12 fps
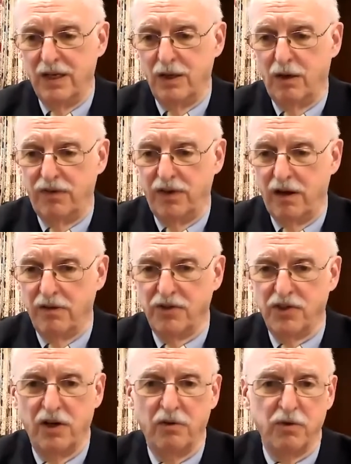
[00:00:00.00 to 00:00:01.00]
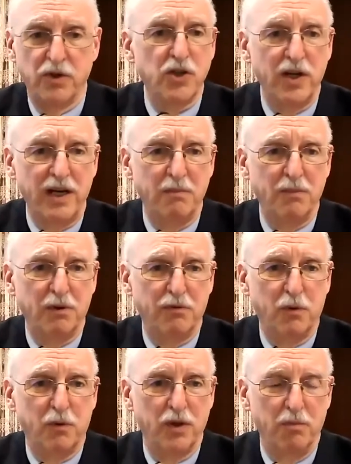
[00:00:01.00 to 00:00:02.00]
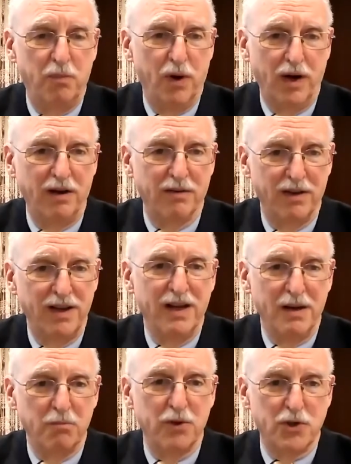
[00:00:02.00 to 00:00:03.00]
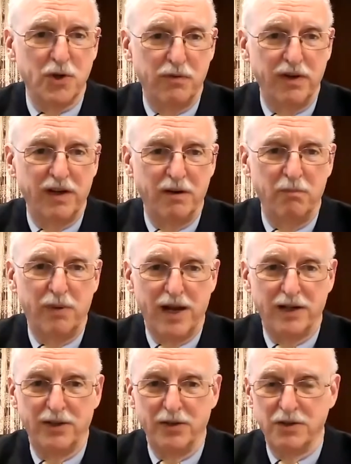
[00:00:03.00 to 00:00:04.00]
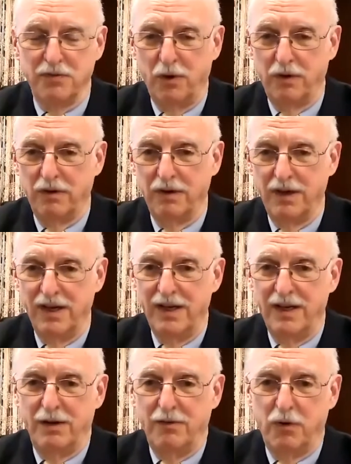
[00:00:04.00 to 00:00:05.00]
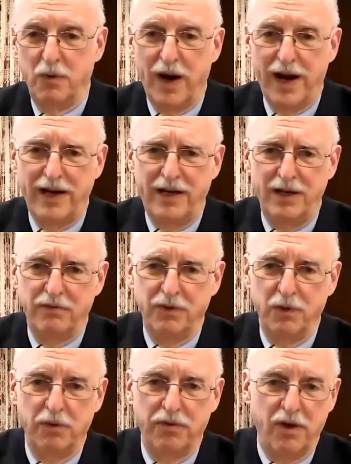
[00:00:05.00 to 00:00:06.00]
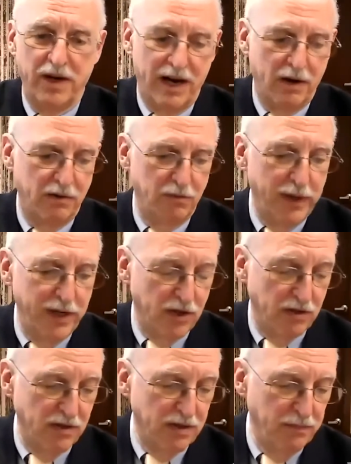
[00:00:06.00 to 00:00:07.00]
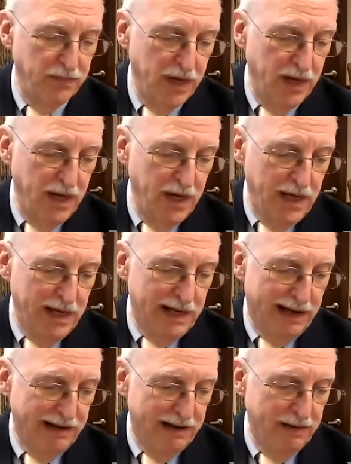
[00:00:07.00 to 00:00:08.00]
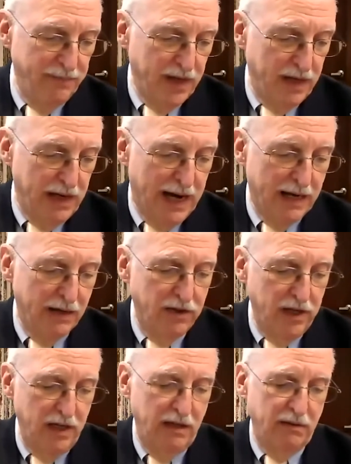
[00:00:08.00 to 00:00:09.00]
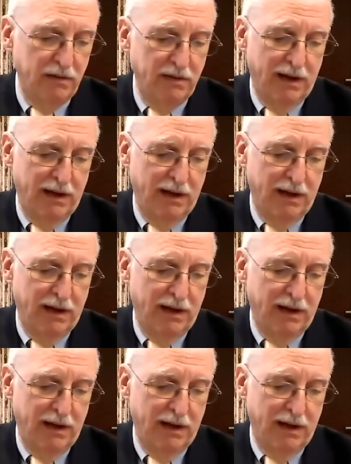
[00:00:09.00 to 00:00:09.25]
Ancien Regime before the book, preserving competitors for a variety of ill-thought-out reasons. And the